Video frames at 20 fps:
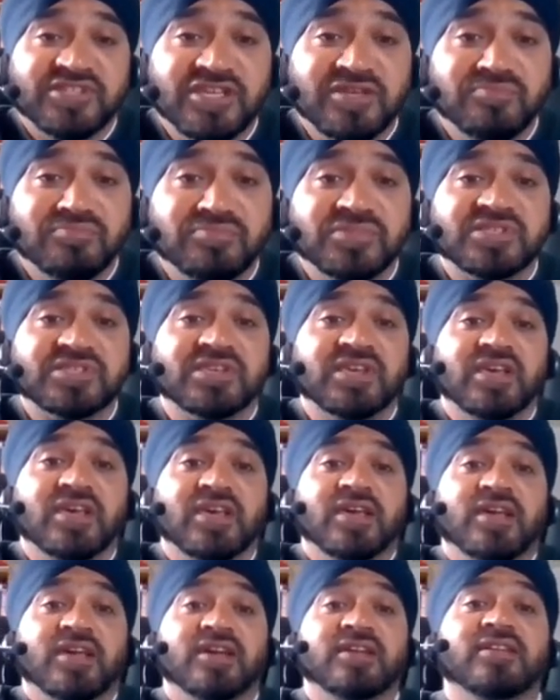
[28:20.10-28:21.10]
teams
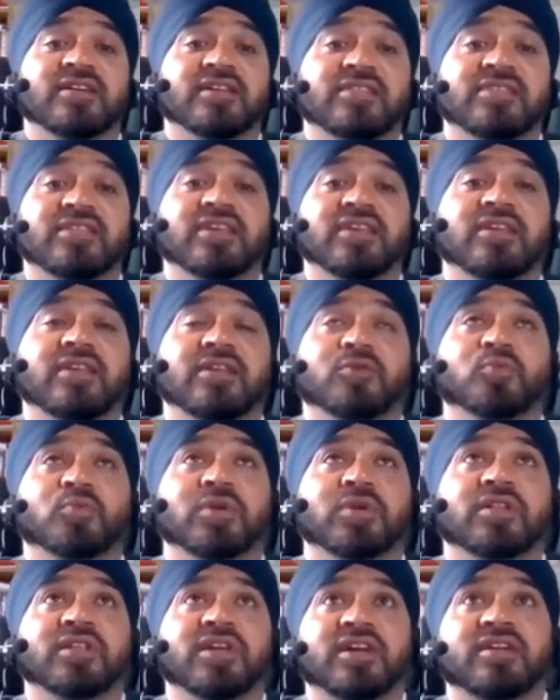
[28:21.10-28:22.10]
and i think
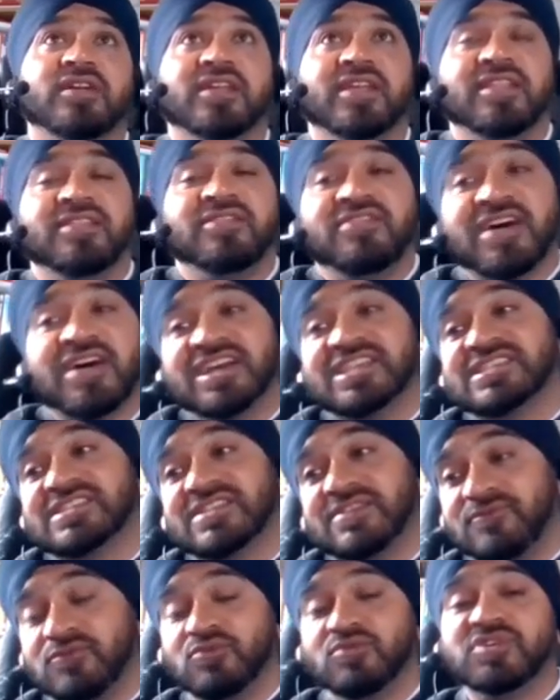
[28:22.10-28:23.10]
we're learning and that's
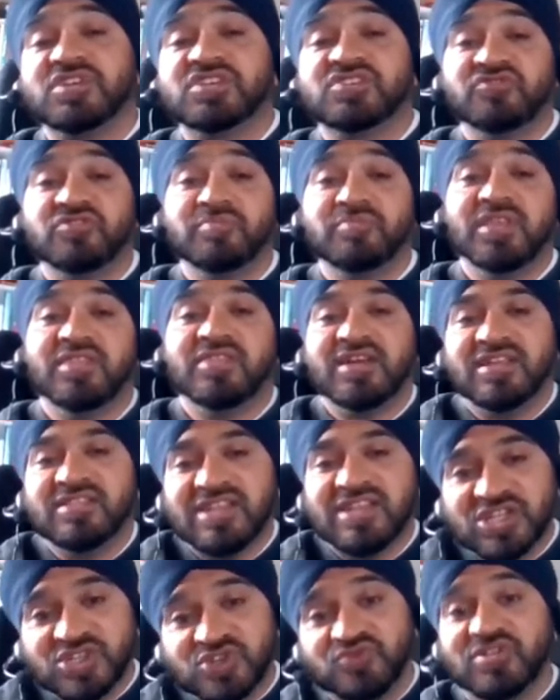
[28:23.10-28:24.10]
the focus for me that
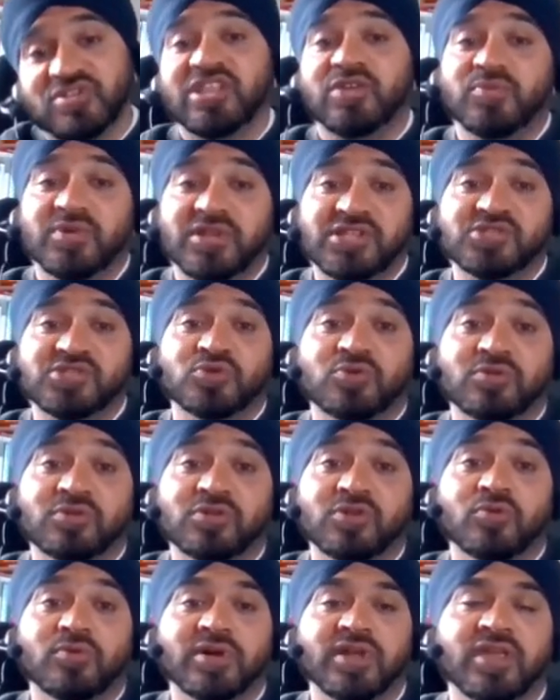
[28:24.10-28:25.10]
that's really where it's all
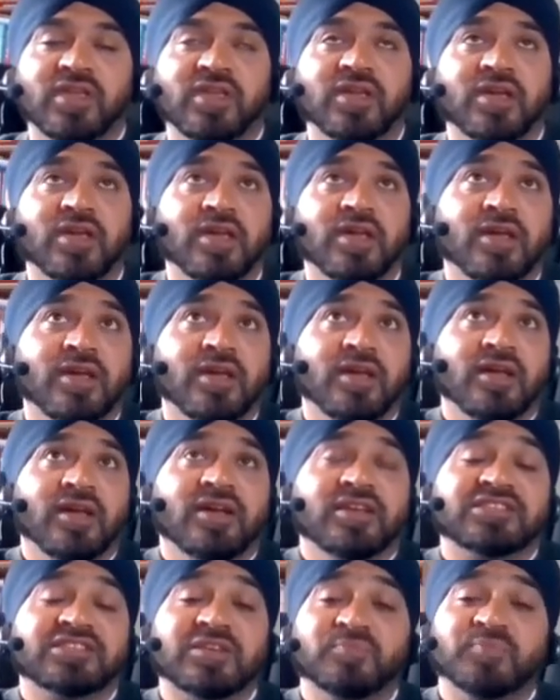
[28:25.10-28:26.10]
going
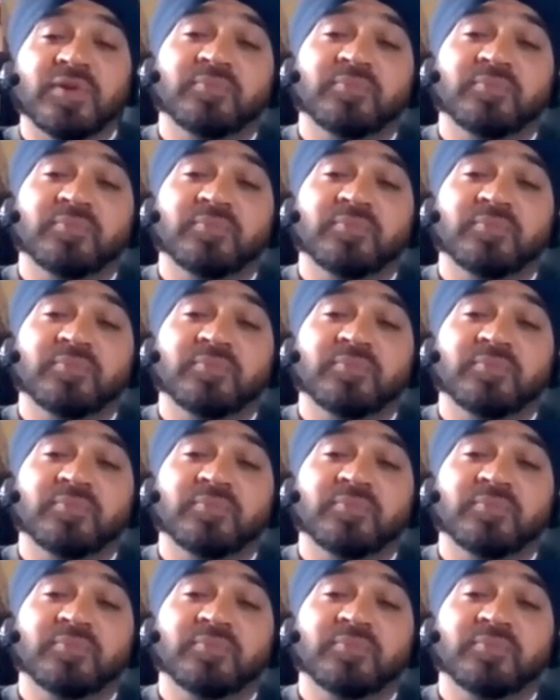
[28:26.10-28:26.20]
some